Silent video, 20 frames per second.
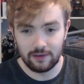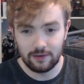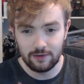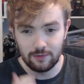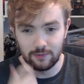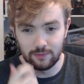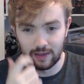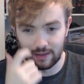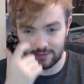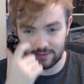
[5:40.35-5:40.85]

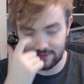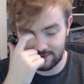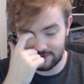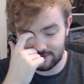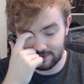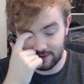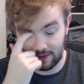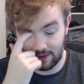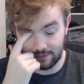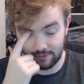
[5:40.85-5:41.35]

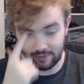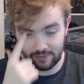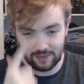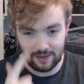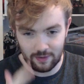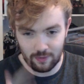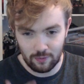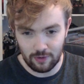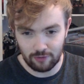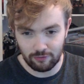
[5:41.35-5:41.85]
units,
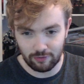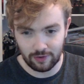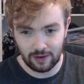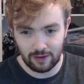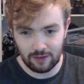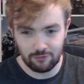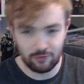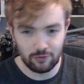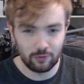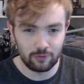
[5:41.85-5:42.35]
the
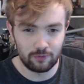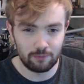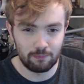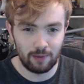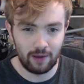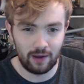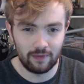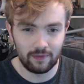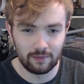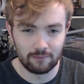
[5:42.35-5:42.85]
equivalent if you were to
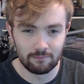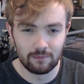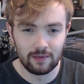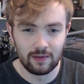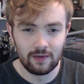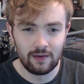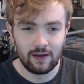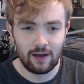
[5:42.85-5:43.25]
buy them.